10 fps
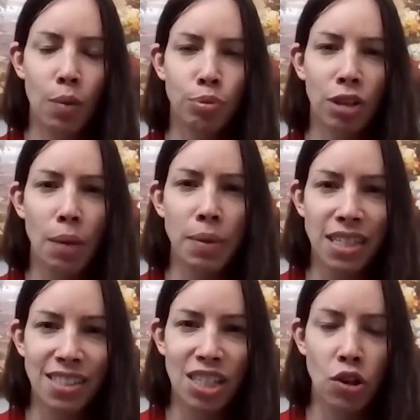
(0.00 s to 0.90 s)
probably
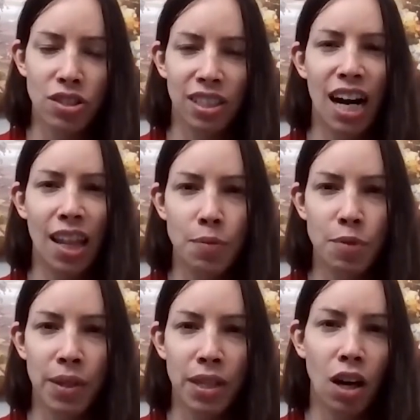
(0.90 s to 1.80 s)
considers a lot of them to
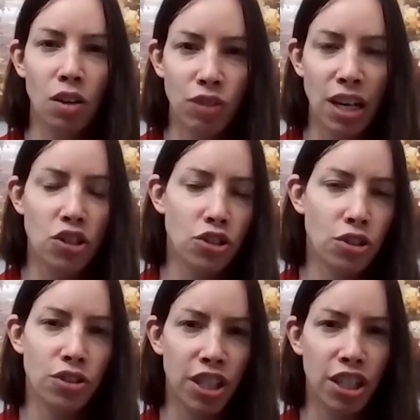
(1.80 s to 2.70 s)
be unregistered
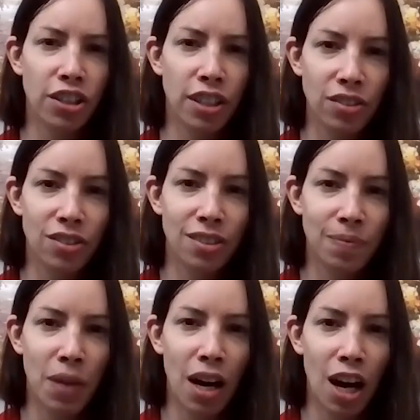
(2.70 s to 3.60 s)
securities,
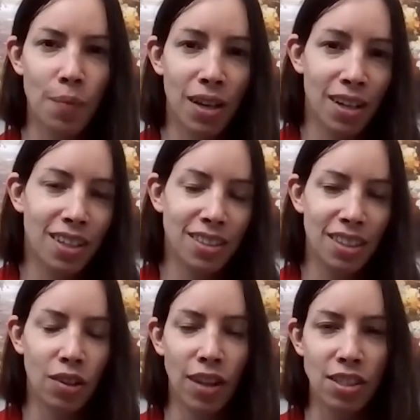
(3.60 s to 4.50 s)
because you
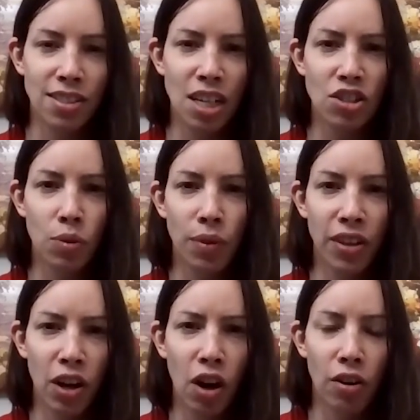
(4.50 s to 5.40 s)
know that's essentially what they are.